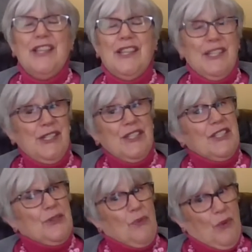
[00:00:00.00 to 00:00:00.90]
This
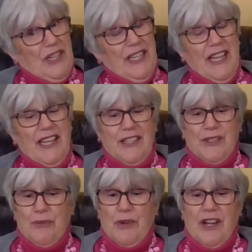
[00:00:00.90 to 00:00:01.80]
is one
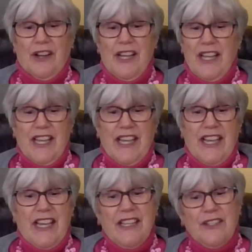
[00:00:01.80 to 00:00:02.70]
case where
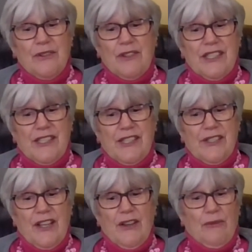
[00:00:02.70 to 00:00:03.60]
ignorance
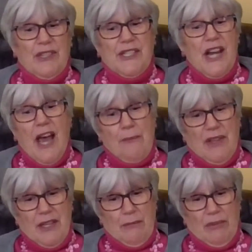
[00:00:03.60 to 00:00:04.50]
was not
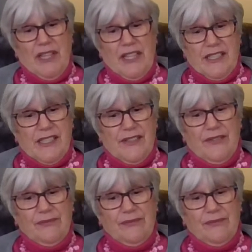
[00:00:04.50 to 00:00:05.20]
being bliss.